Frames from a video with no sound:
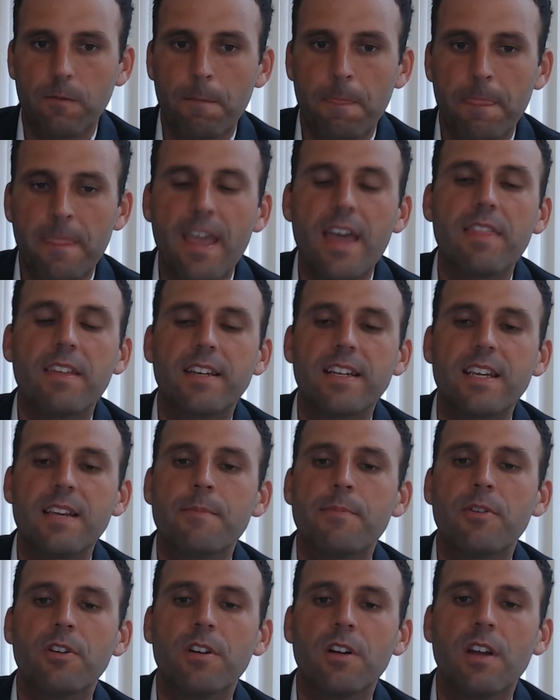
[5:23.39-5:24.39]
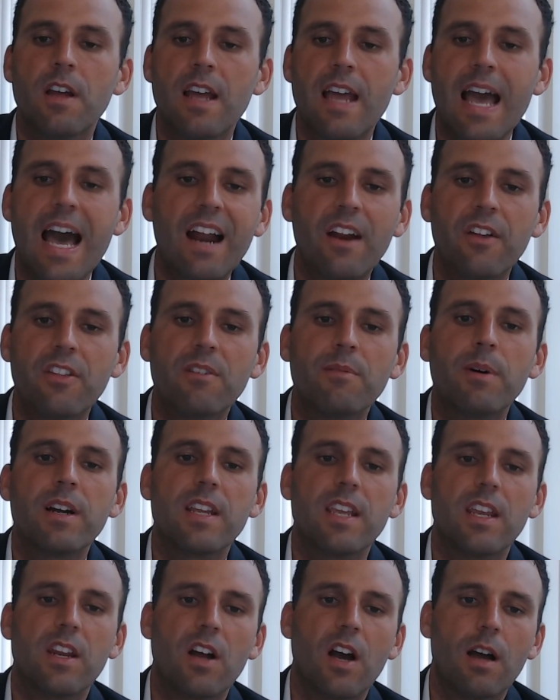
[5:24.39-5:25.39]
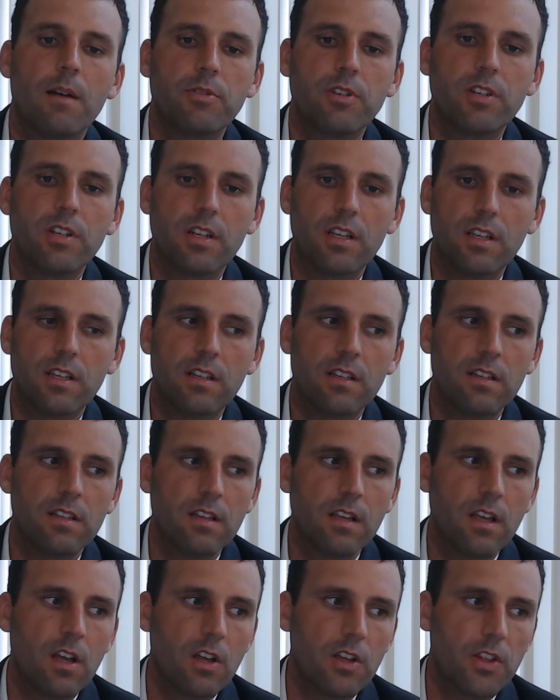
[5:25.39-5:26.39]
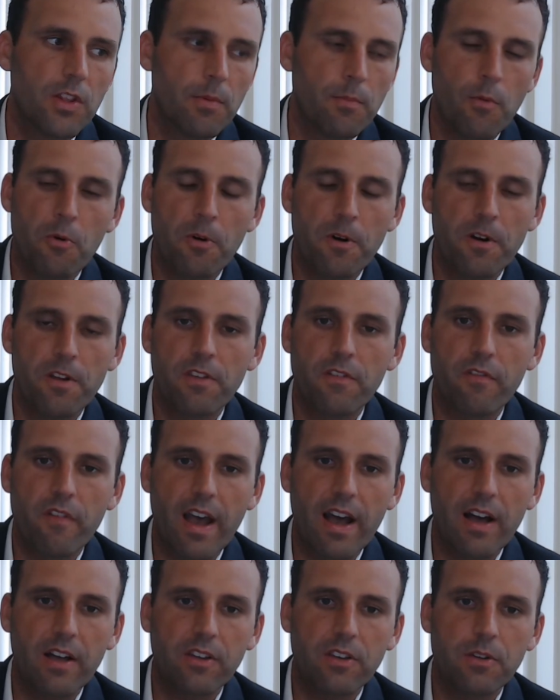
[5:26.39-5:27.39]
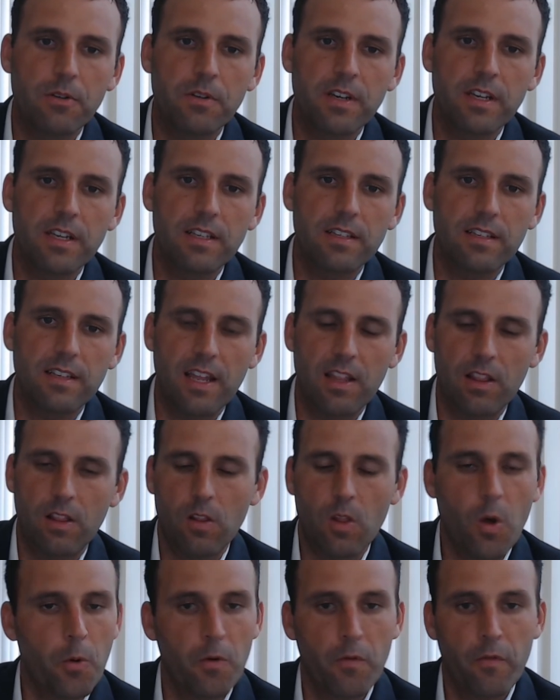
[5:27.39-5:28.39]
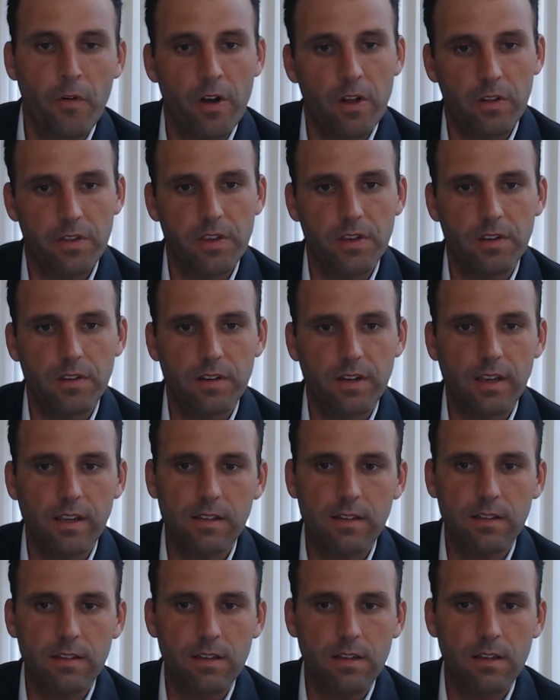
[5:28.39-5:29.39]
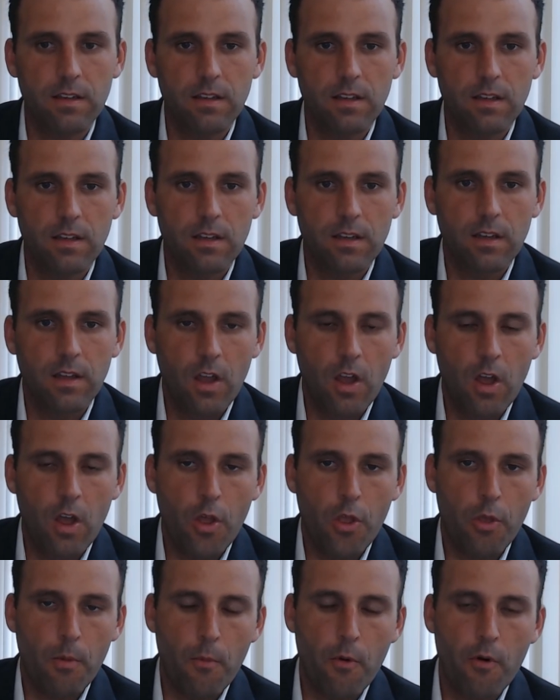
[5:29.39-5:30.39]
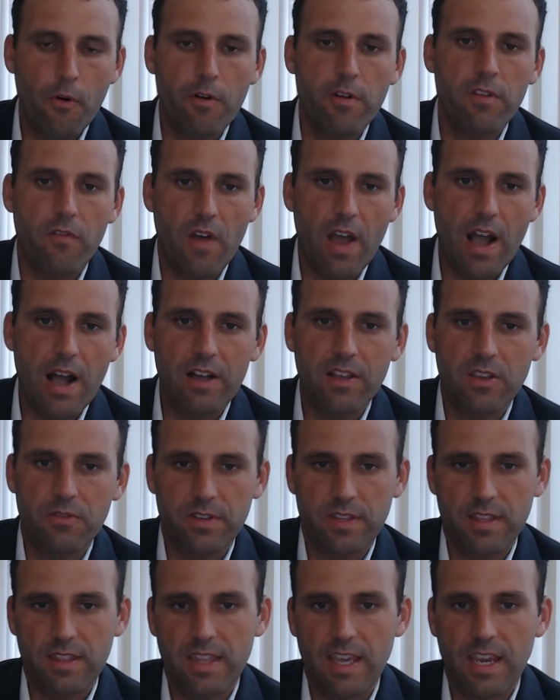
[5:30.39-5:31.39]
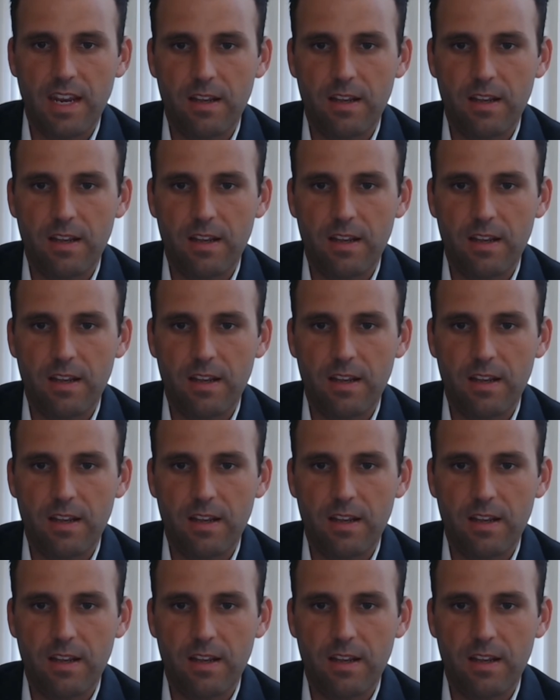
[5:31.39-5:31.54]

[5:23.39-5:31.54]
And the deeper out of the money an option is, the more the value is and lower volatility is, the more the value is theta.